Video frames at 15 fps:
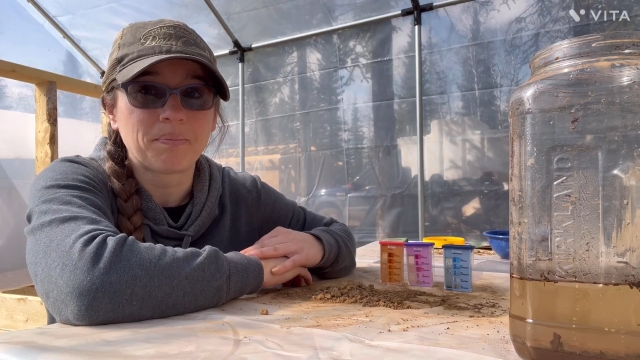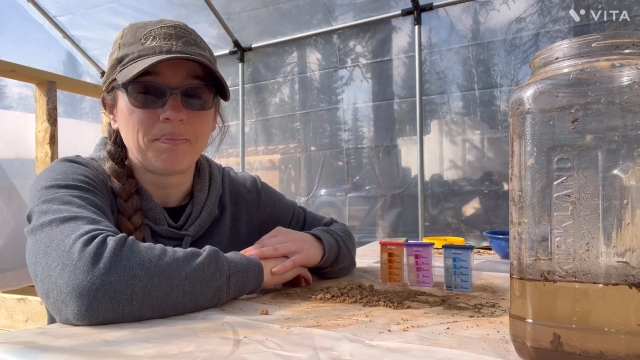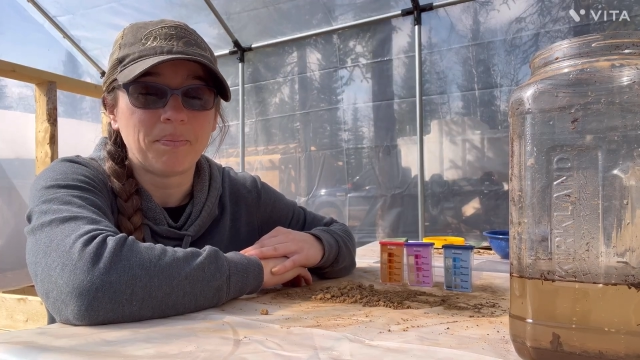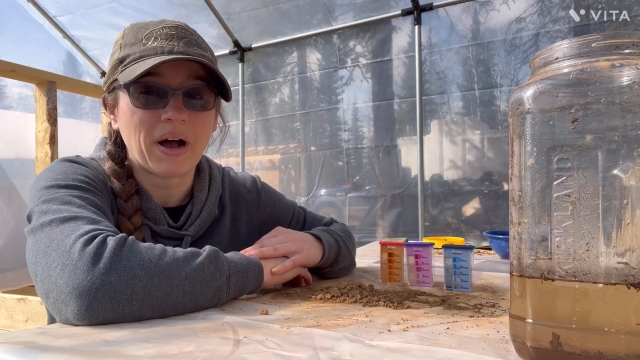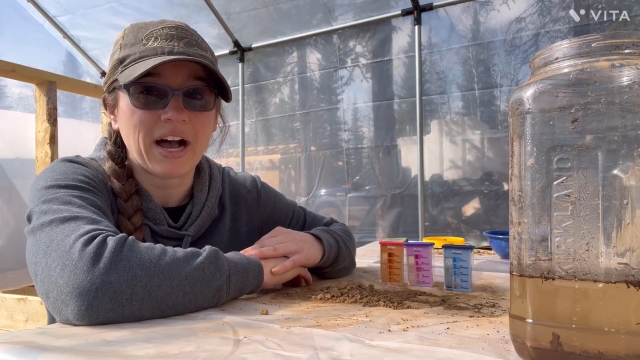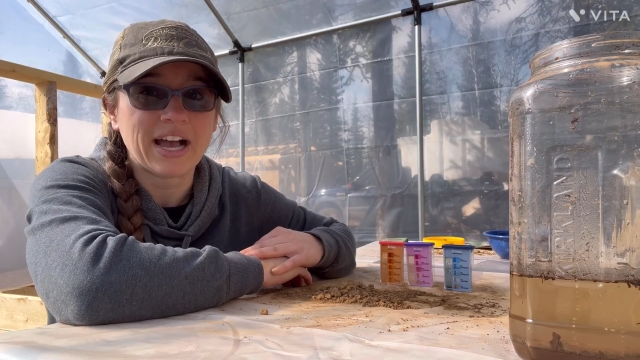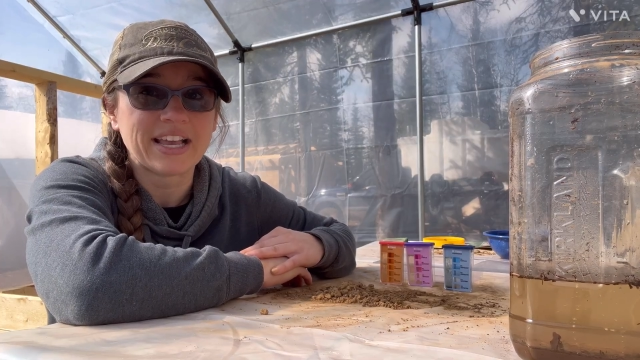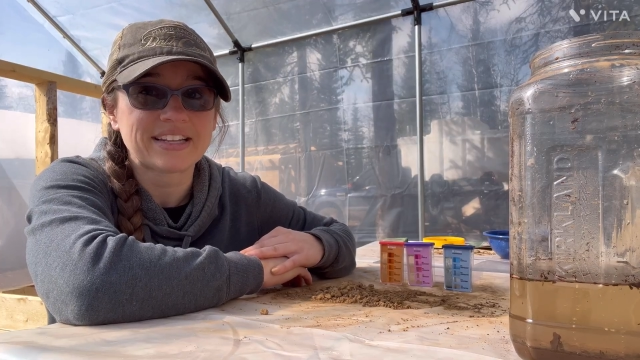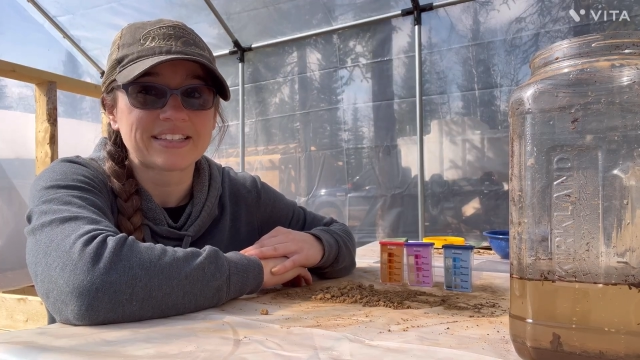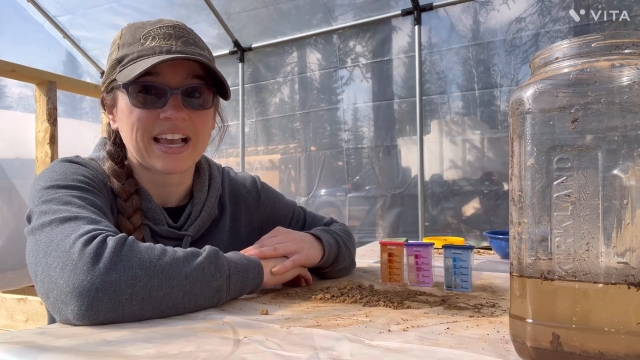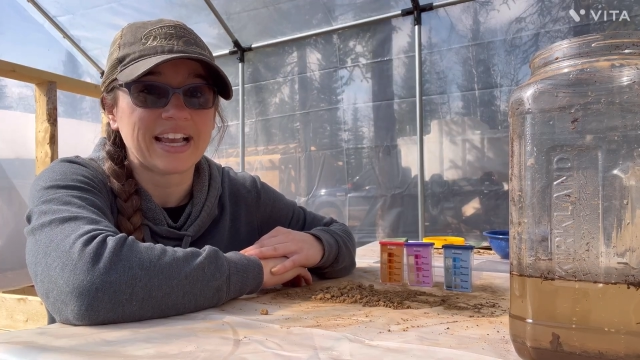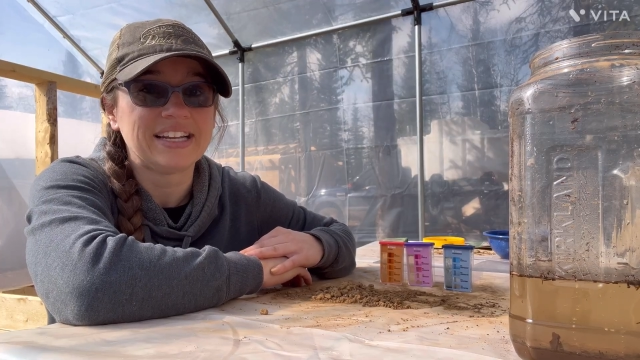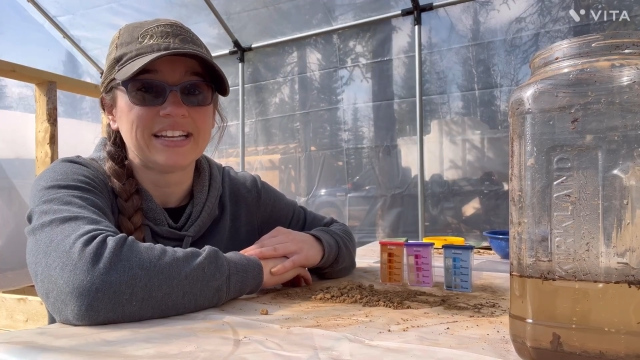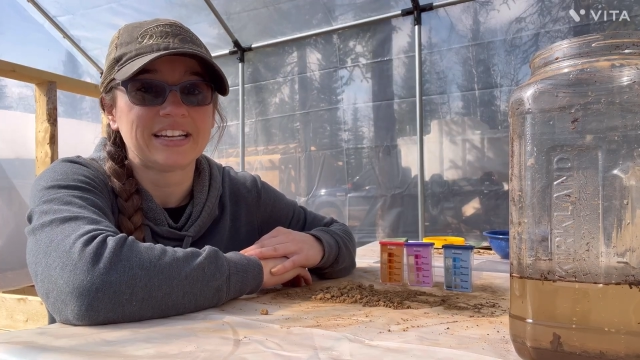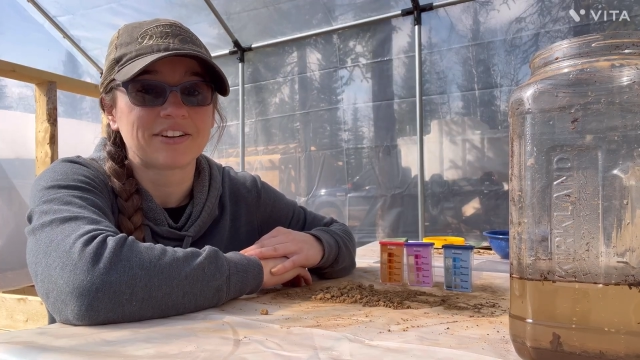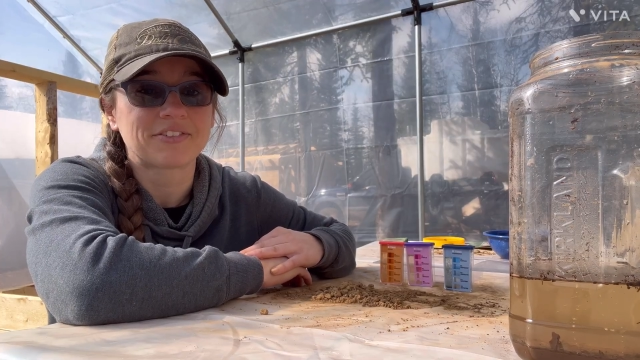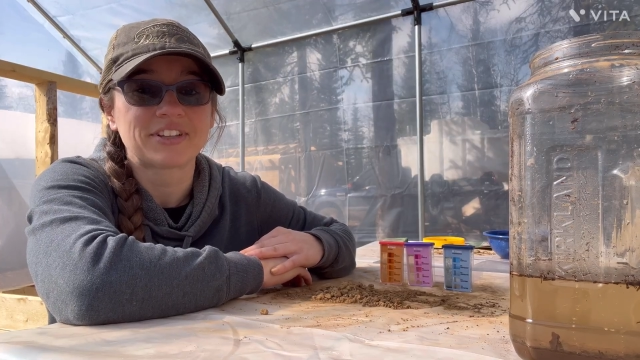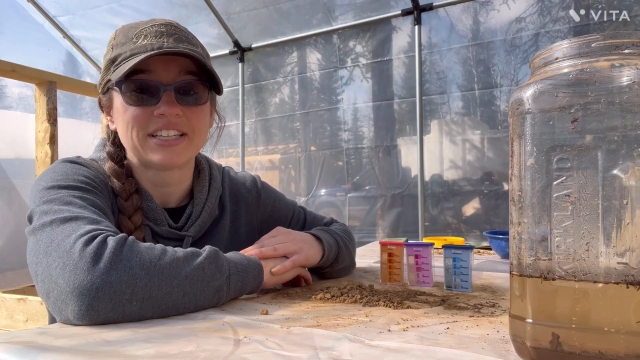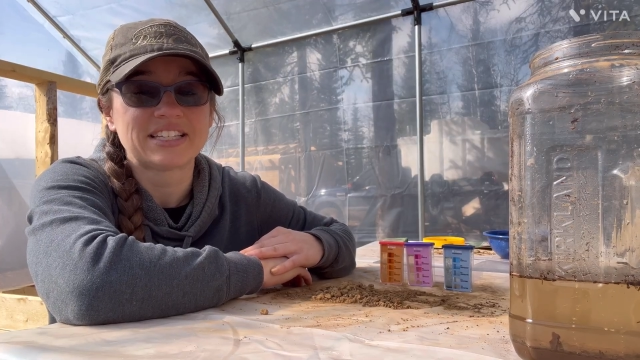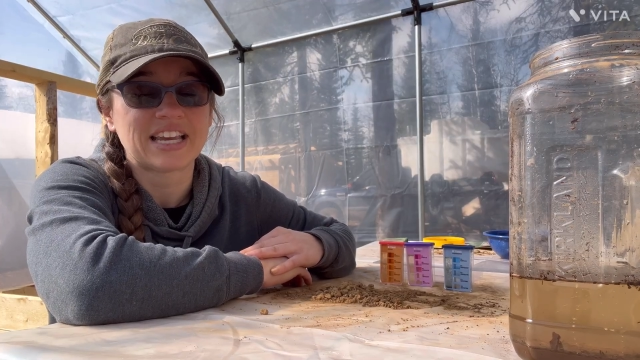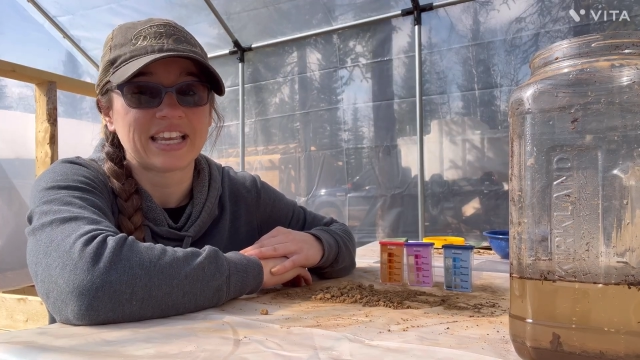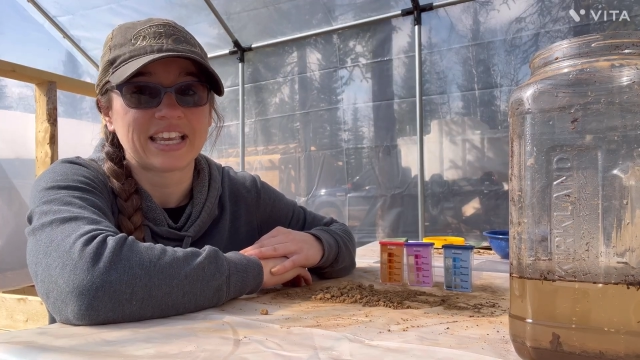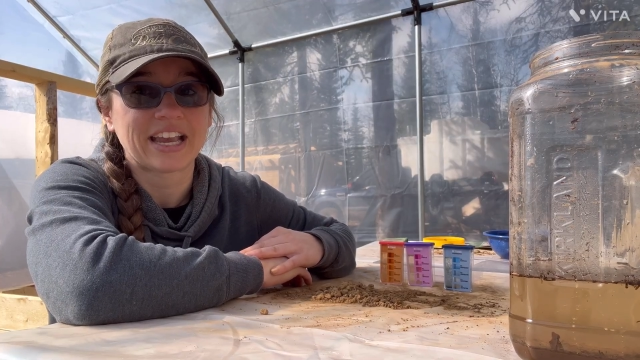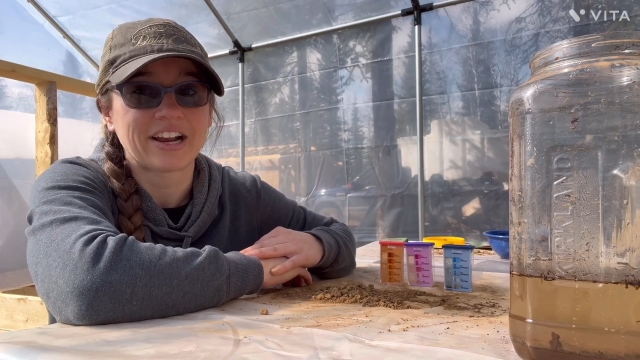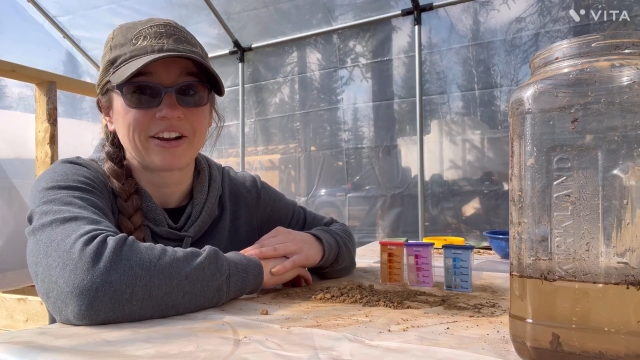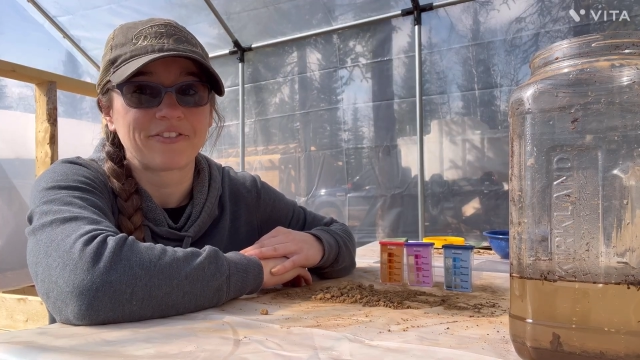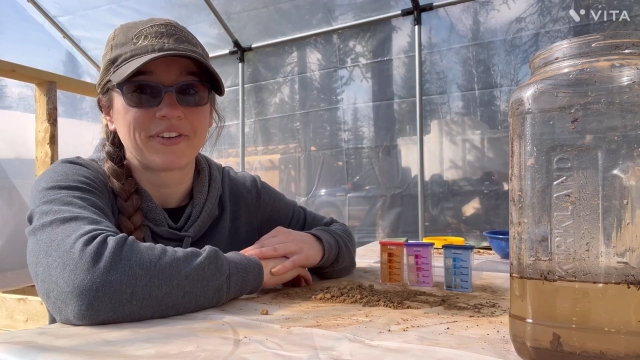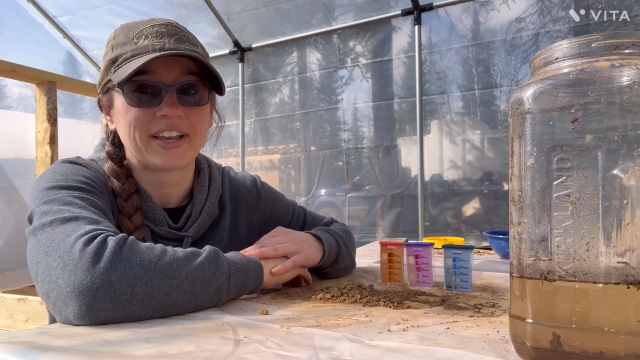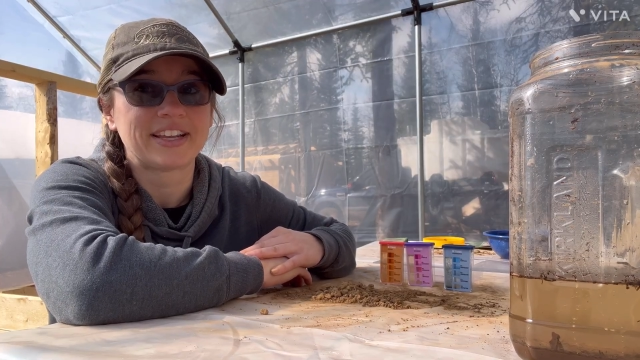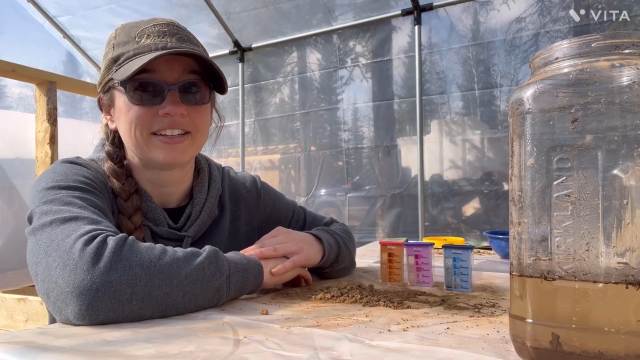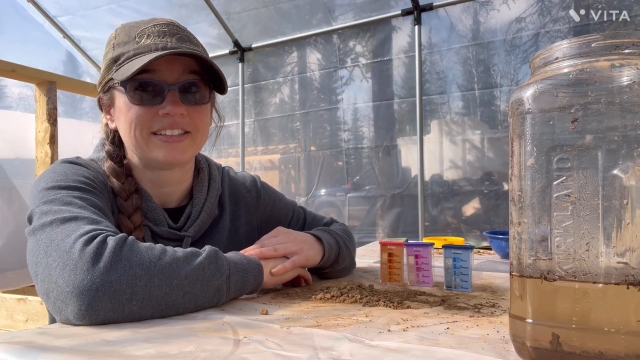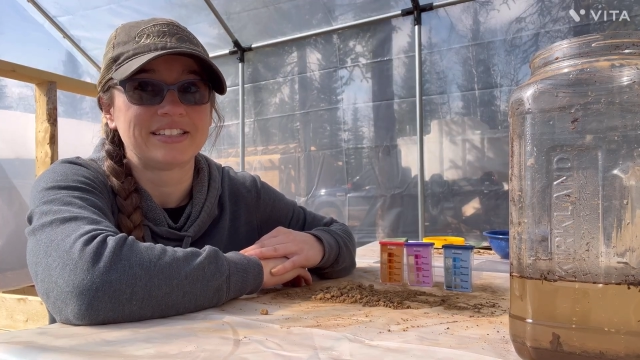but I didn't really take care of it.